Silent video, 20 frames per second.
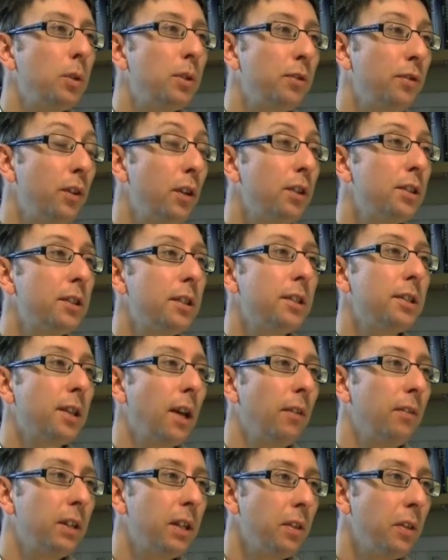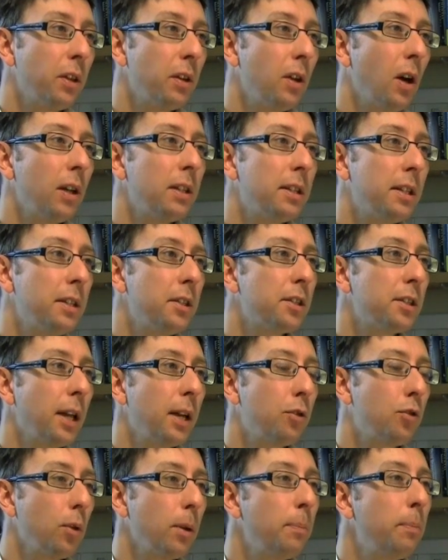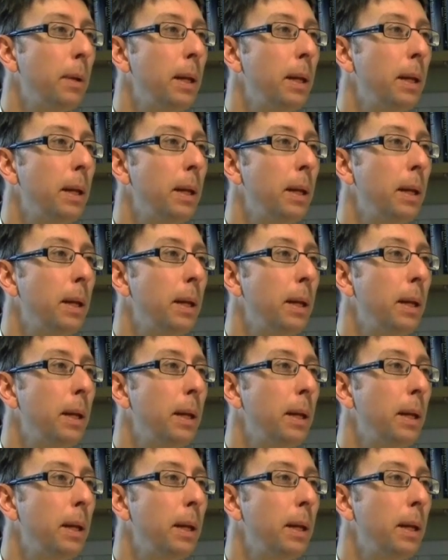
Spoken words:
was first discovered in the 19th century,